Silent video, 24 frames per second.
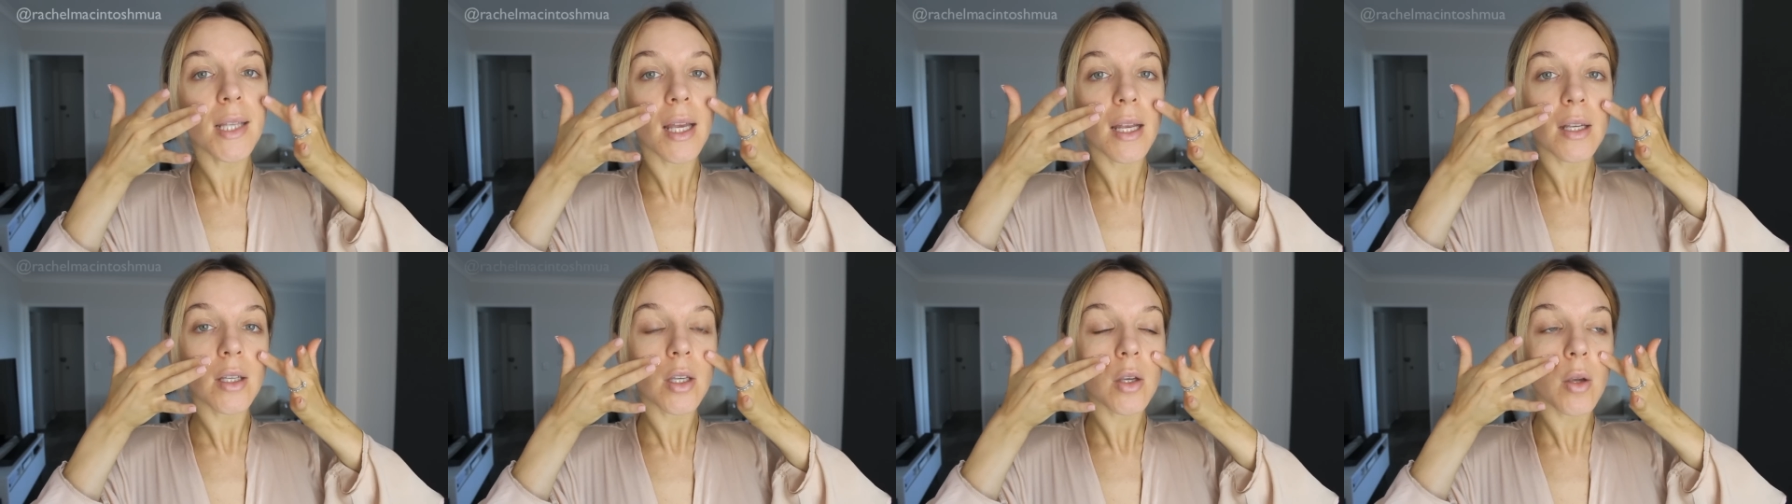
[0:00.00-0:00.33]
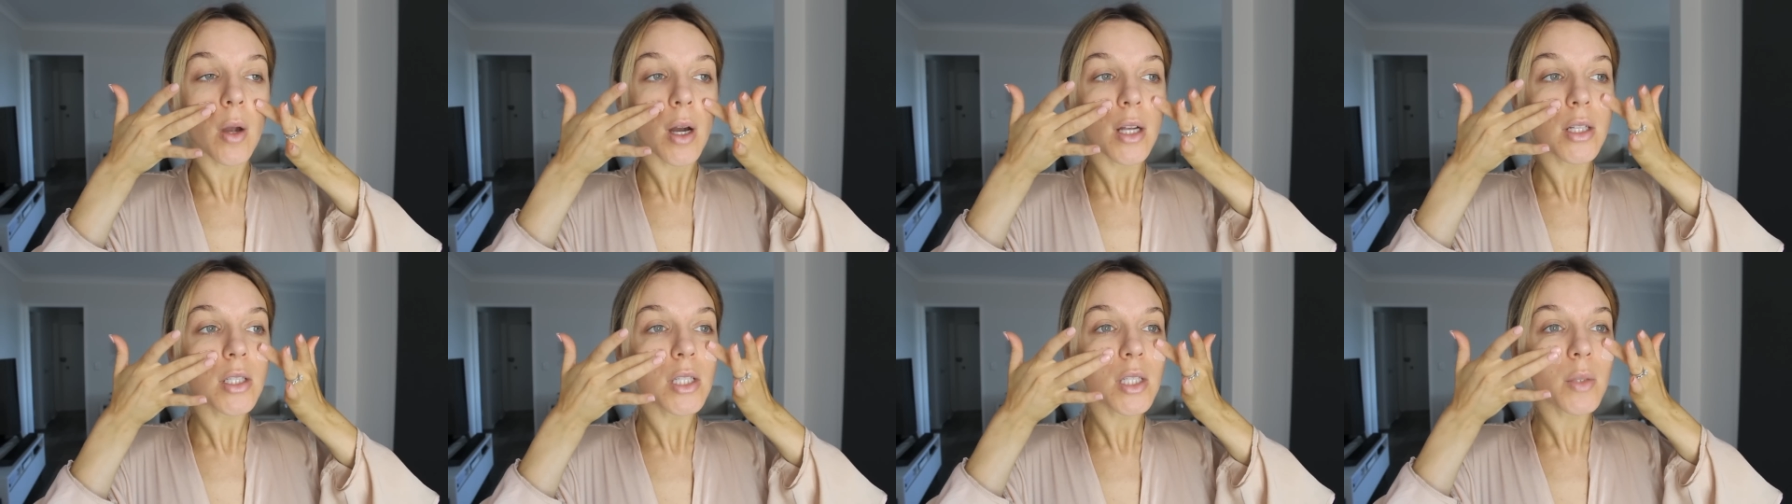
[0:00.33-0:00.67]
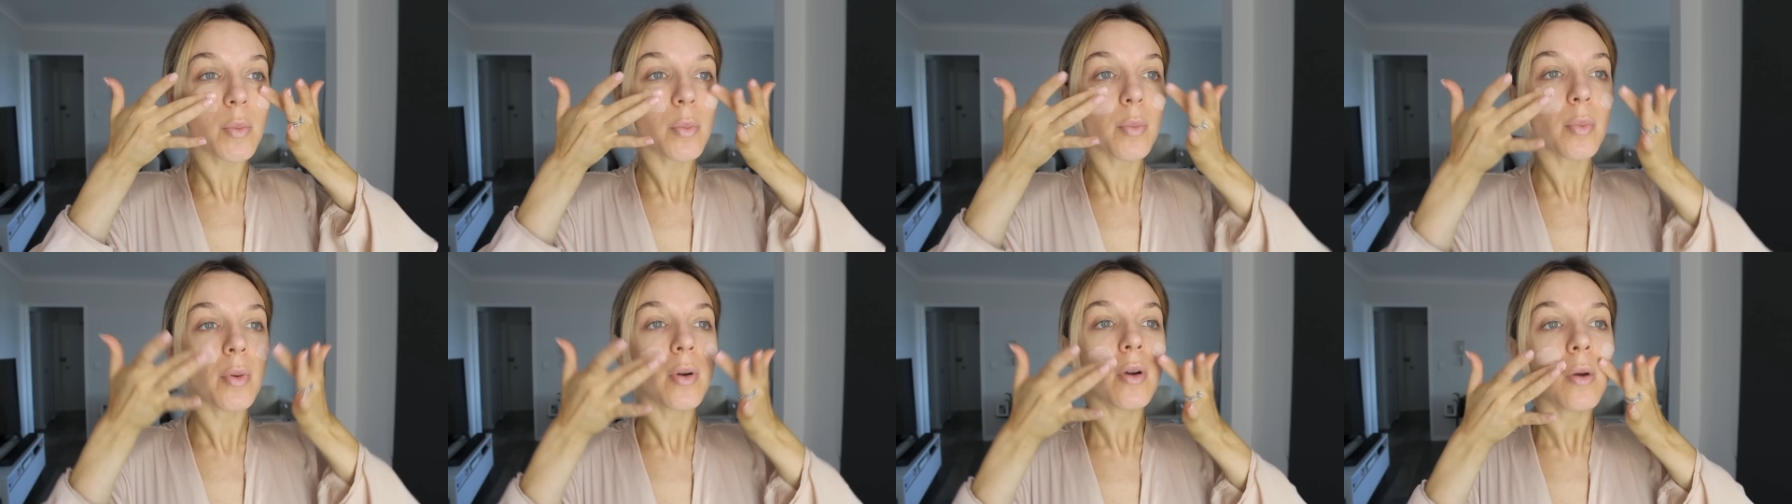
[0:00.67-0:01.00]
and you are
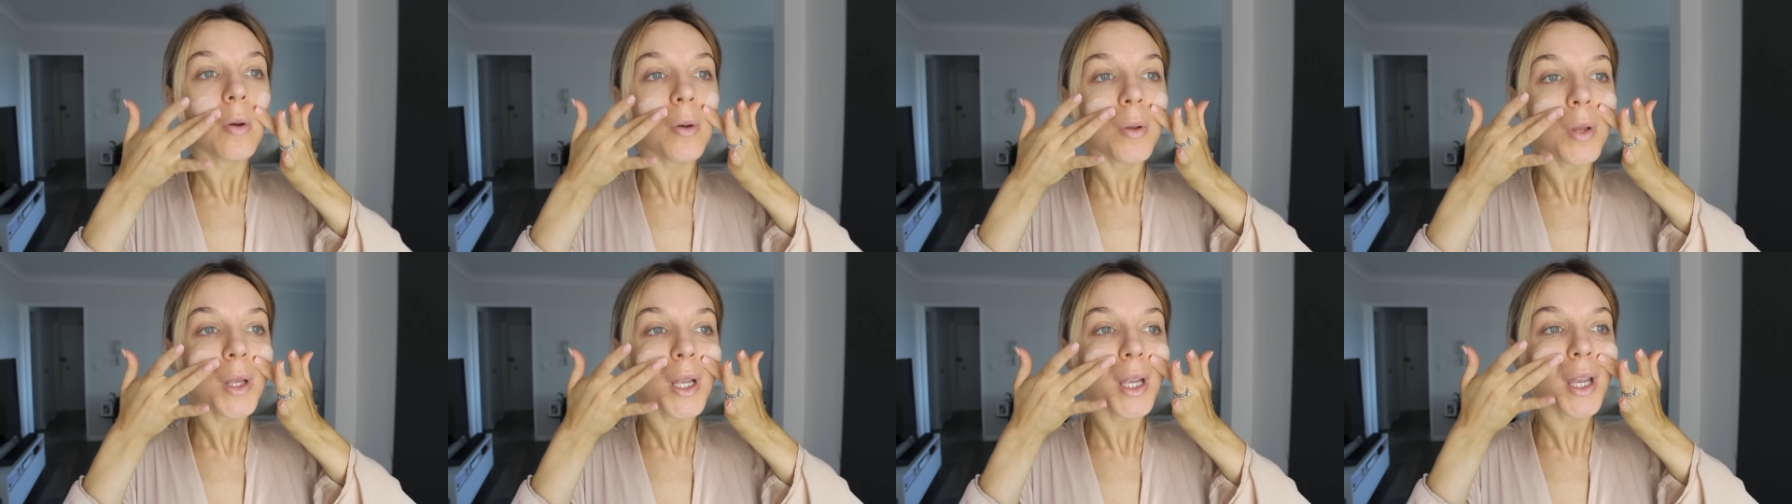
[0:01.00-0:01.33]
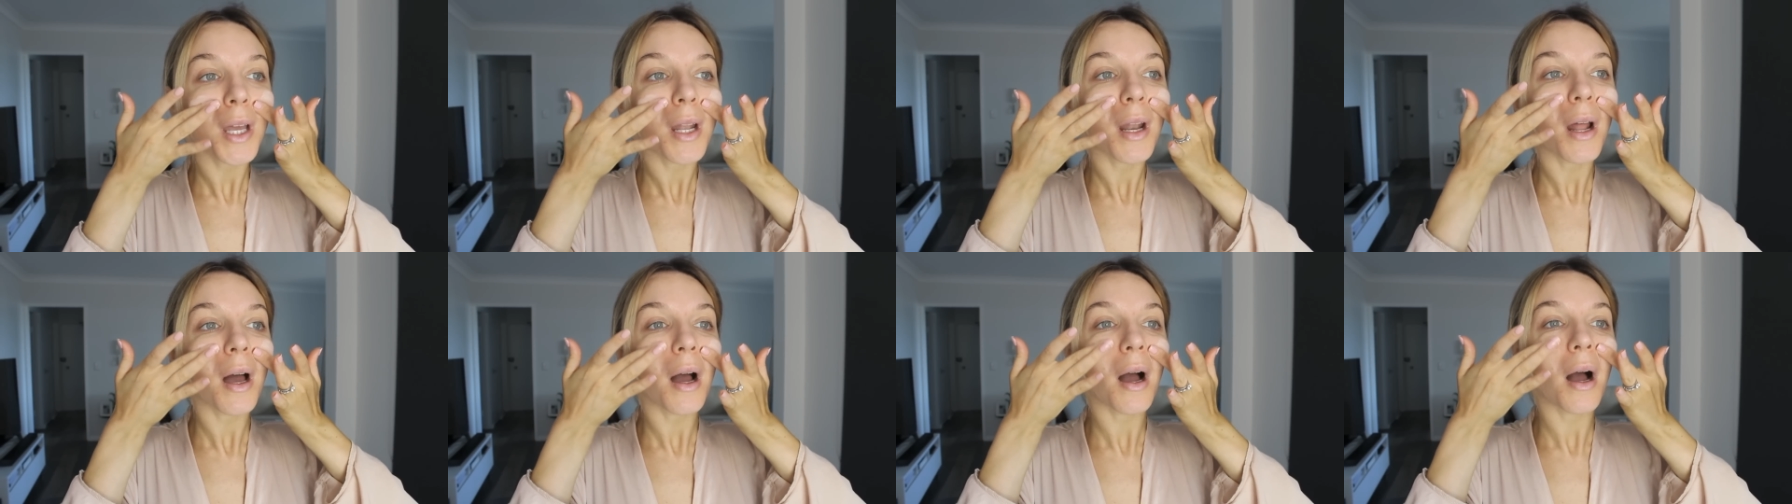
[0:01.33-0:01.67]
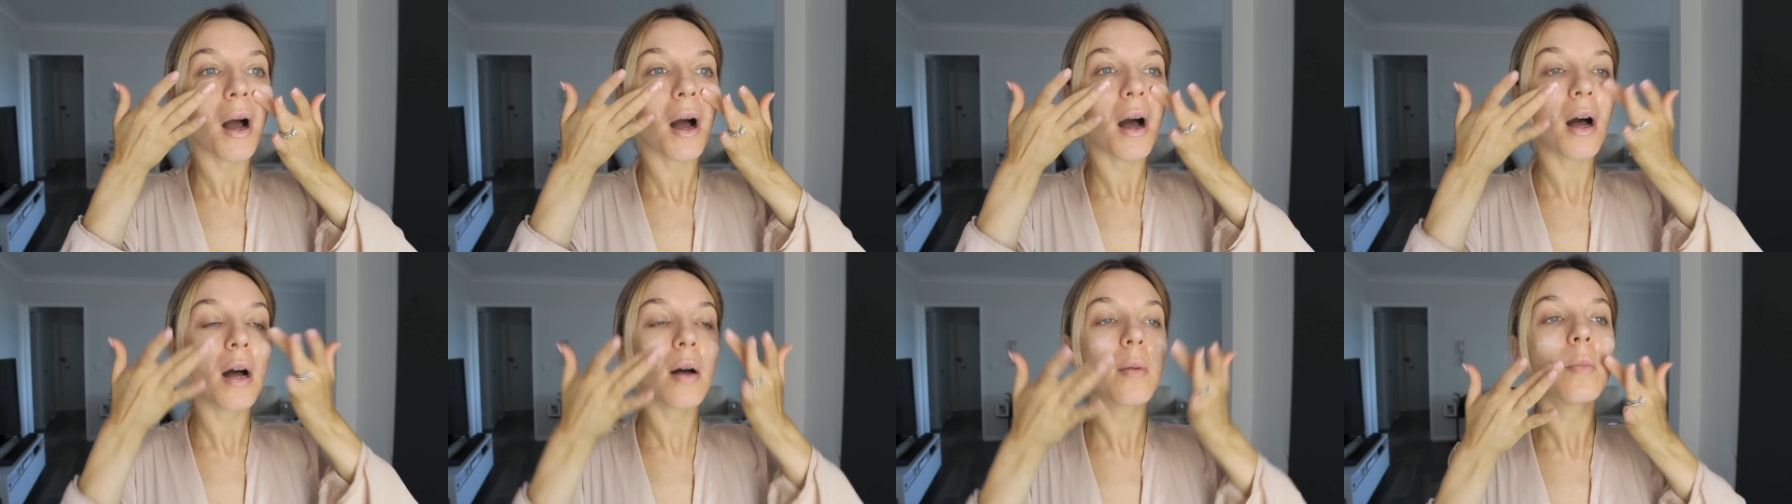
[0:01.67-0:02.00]
just pulling it
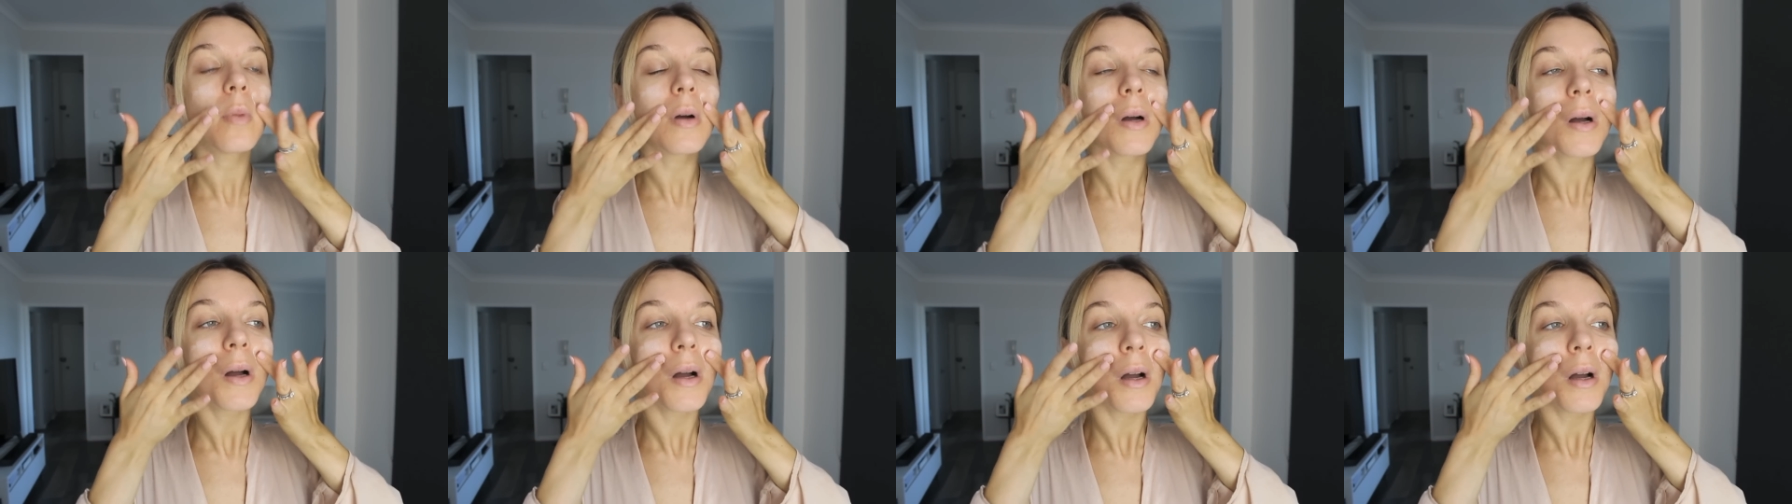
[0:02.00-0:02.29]
up